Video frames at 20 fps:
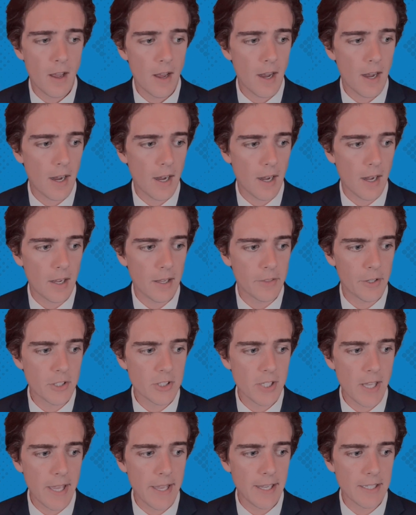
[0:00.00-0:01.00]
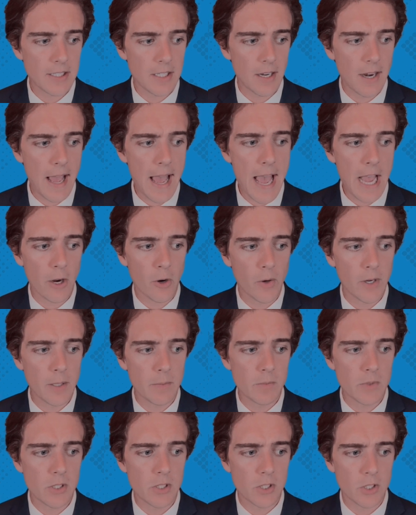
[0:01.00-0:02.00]
They're saying it's an
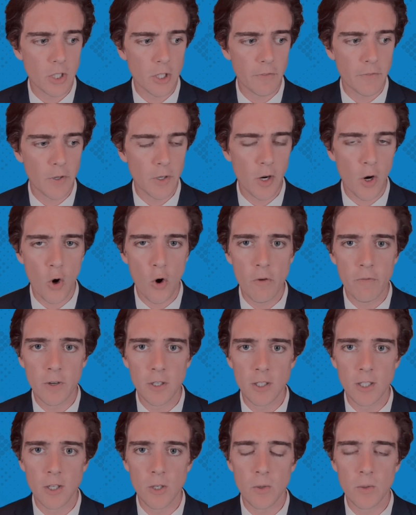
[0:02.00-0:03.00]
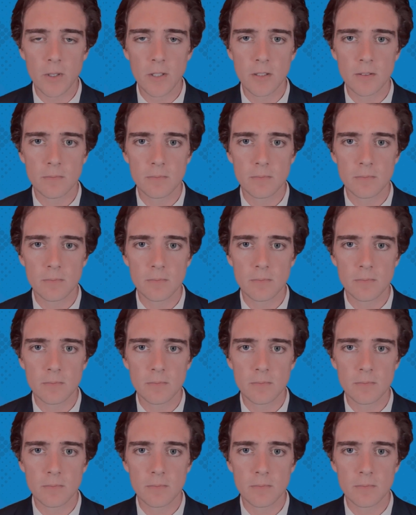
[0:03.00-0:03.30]
acronym server overload,